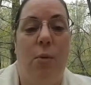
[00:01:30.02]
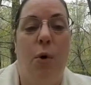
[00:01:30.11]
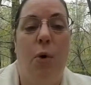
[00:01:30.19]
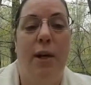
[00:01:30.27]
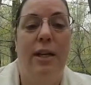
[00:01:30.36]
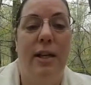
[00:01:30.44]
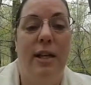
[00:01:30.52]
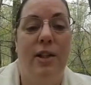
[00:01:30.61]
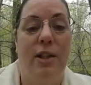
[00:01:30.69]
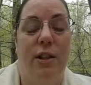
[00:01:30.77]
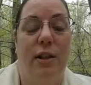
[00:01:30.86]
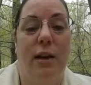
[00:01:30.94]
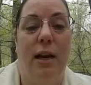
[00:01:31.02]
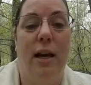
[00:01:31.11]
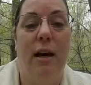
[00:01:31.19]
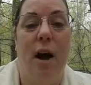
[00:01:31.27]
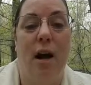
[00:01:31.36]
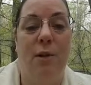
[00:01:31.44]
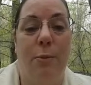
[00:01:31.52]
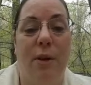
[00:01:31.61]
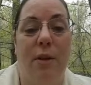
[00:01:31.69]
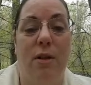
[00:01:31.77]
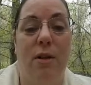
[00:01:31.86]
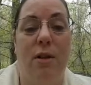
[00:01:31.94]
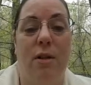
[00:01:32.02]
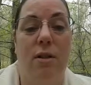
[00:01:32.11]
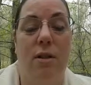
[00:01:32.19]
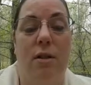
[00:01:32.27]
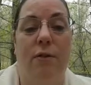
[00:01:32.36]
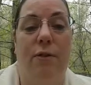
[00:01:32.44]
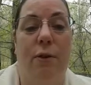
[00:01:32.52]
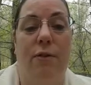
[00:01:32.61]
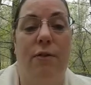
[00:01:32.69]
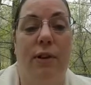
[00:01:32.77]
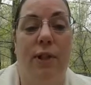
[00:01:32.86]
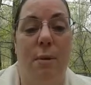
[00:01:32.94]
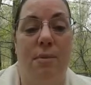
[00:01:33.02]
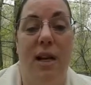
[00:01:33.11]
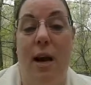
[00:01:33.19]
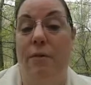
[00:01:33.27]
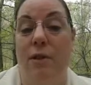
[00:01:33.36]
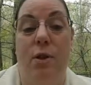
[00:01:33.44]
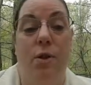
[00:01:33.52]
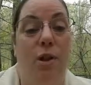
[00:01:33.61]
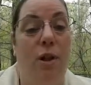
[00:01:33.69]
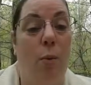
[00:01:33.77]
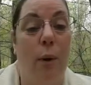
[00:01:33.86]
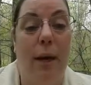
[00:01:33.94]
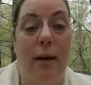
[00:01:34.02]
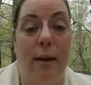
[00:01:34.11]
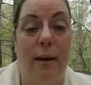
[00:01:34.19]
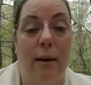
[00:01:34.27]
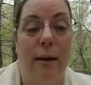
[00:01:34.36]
Orientation in hospitals for full-time staff is usually a week.